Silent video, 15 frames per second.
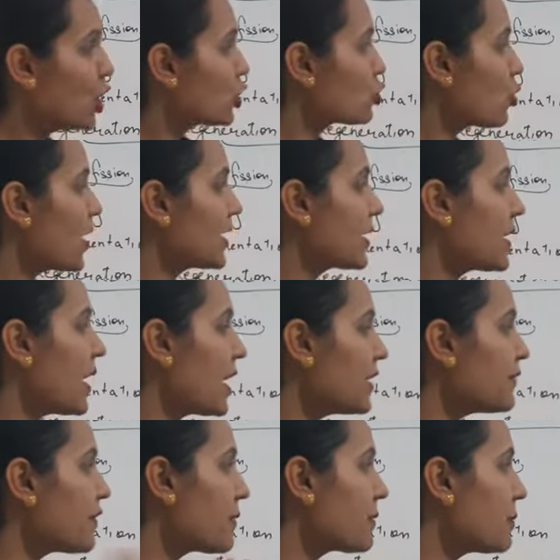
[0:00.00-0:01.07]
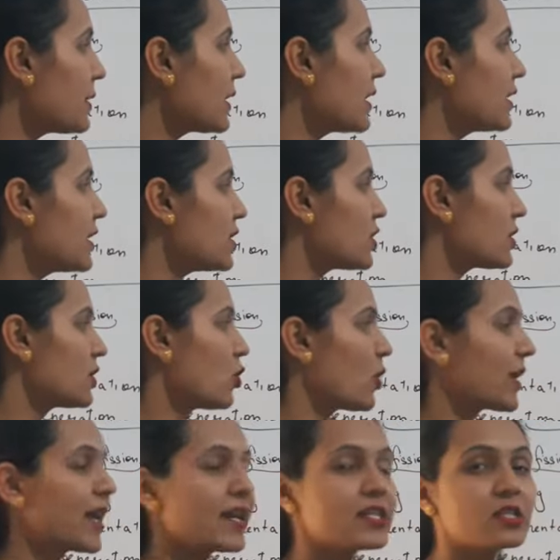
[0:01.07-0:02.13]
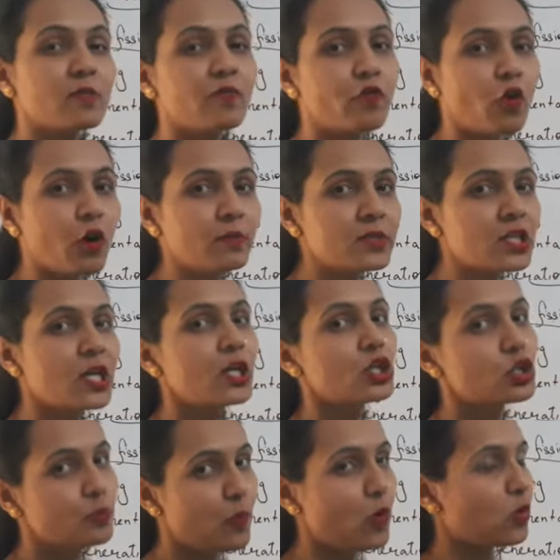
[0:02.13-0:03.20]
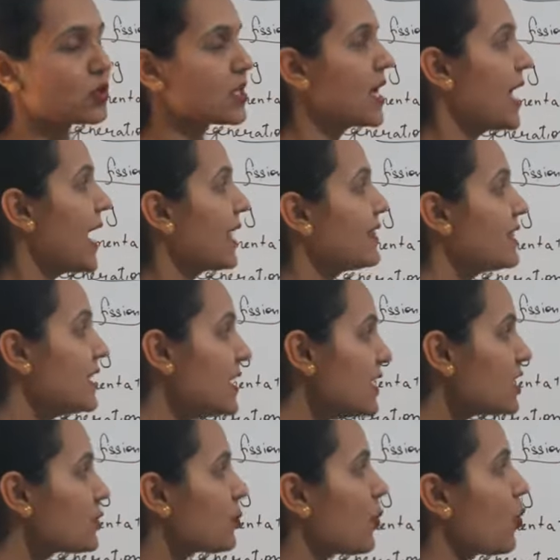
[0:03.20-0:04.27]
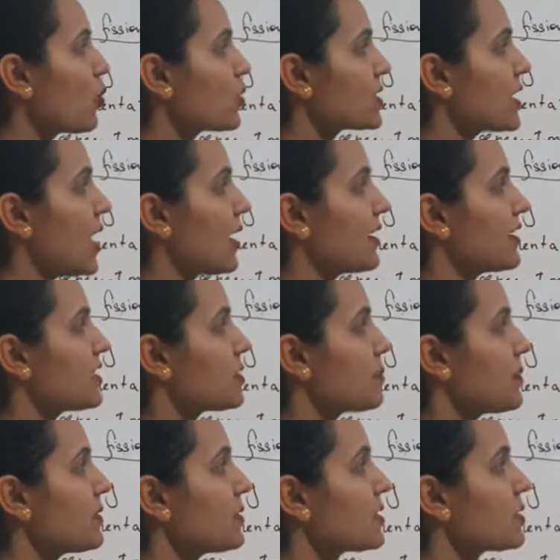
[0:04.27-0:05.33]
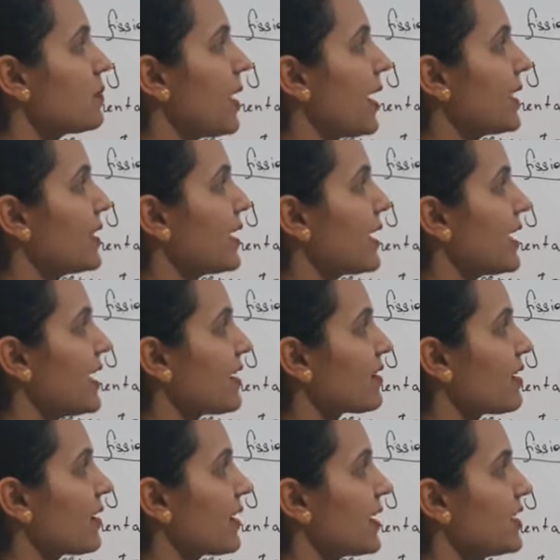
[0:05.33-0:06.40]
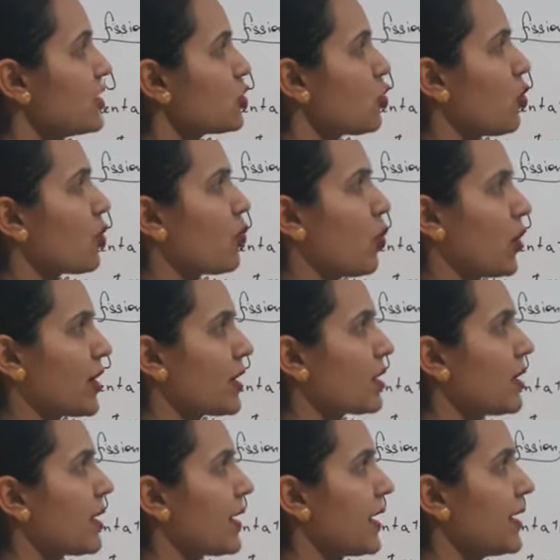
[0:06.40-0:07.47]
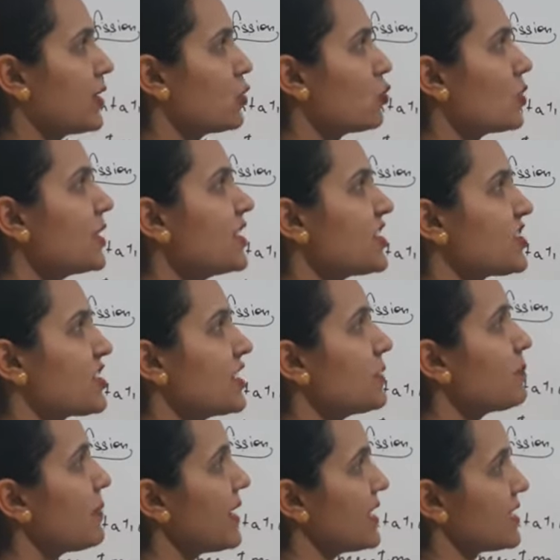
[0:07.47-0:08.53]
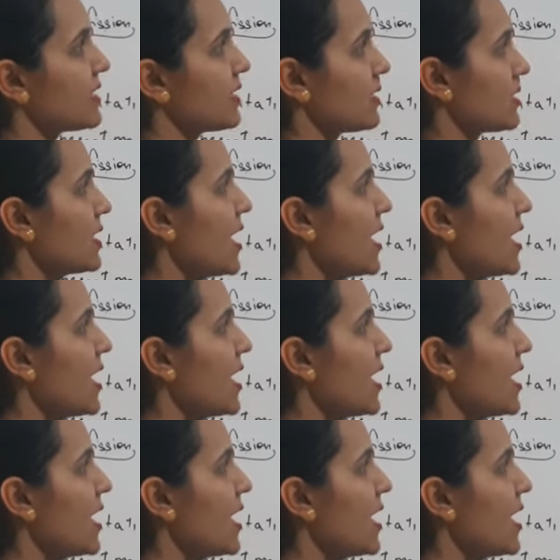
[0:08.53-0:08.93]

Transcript: So under unfavorable condition, the organism forms spores, and these spores are dispersed by the air currents or water current to the distant places,